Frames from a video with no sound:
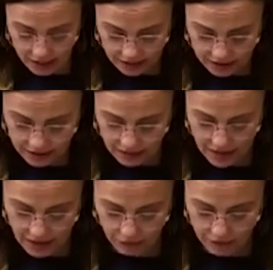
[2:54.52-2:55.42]
consider
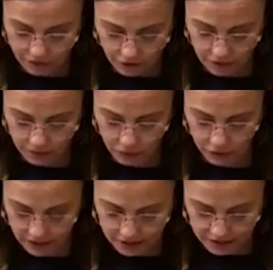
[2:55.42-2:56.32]
how we further
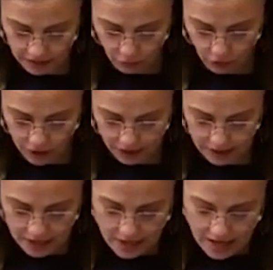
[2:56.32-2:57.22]
progress that
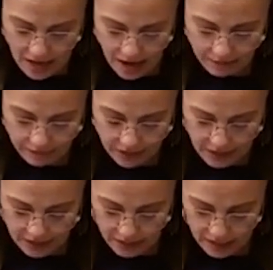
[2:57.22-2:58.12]
work.
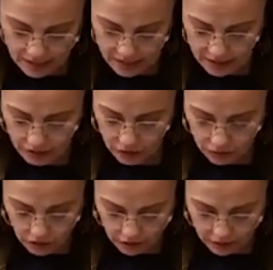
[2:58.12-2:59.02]
It is
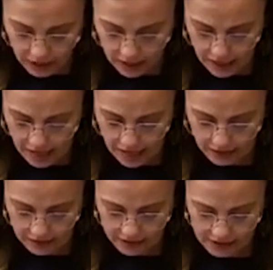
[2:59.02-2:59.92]
ongoing,
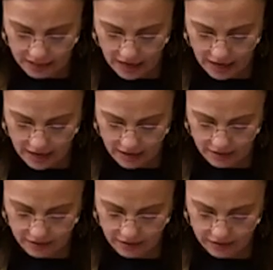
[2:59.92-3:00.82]
and
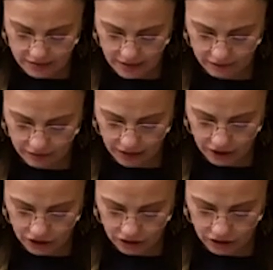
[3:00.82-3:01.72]
in
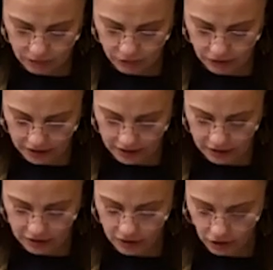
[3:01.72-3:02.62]
relation to
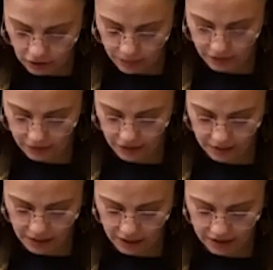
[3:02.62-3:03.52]
progressing the scope on the
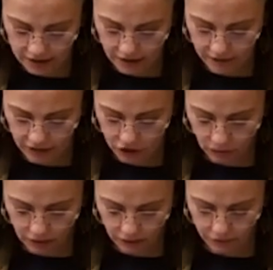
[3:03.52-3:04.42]
recommendations 11 and
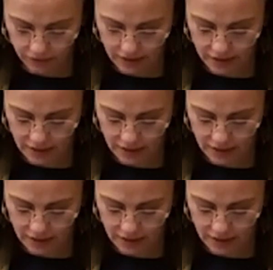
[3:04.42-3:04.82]
12,